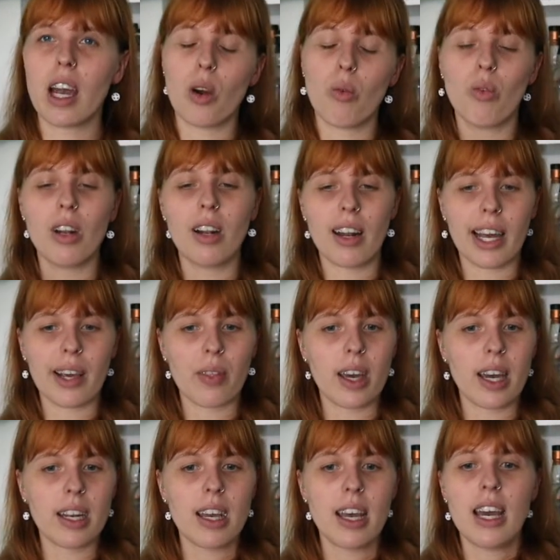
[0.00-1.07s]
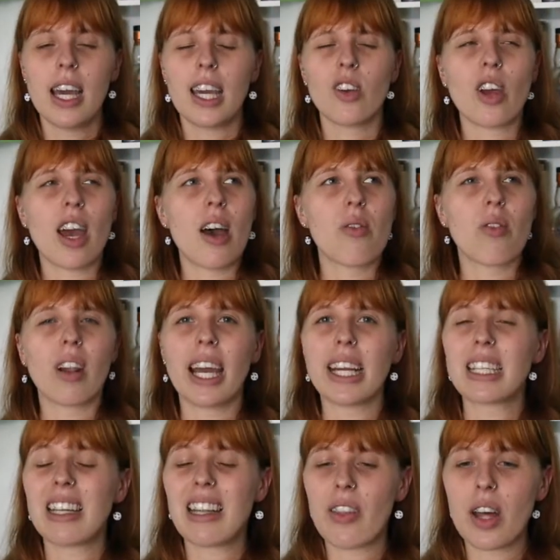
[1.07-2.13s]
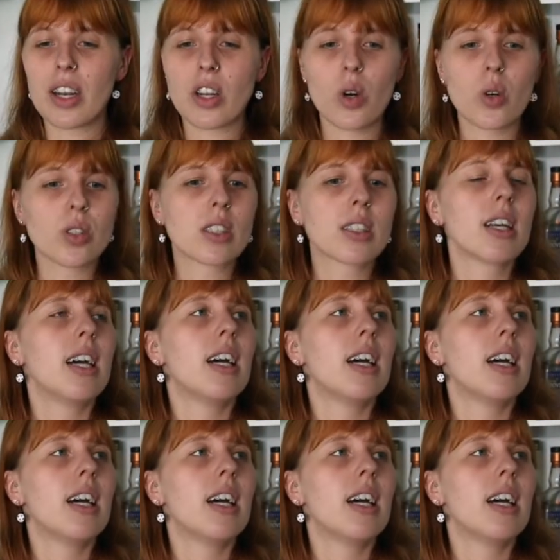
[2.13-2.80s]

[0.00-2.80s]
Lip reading: I really like that. You have light leather notes.